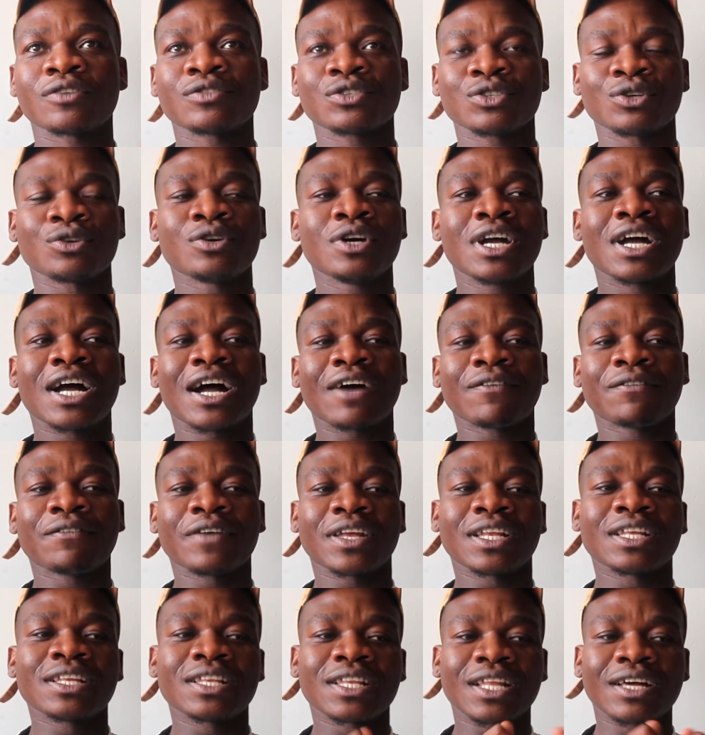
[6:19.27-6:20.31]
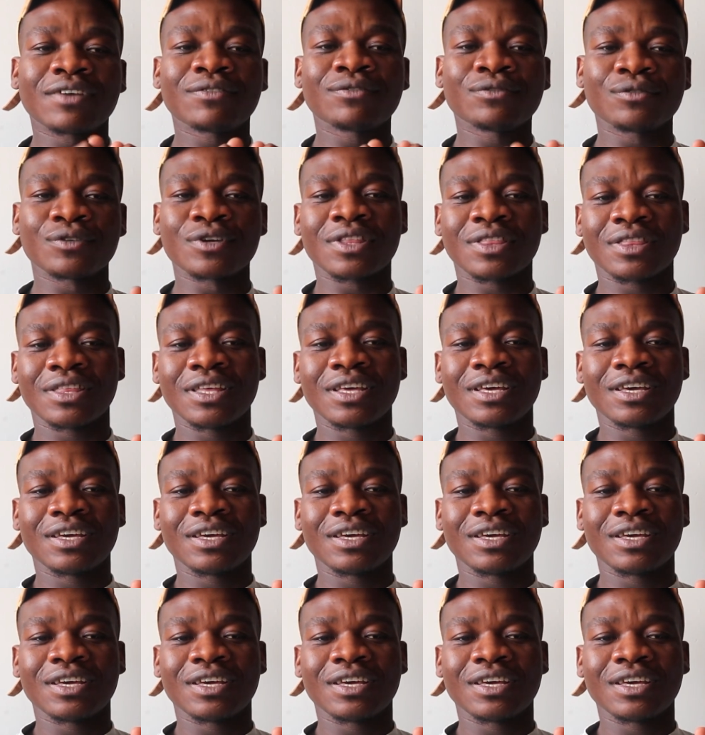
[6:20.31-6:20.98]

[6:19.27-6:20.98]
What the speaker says: So I fell in love with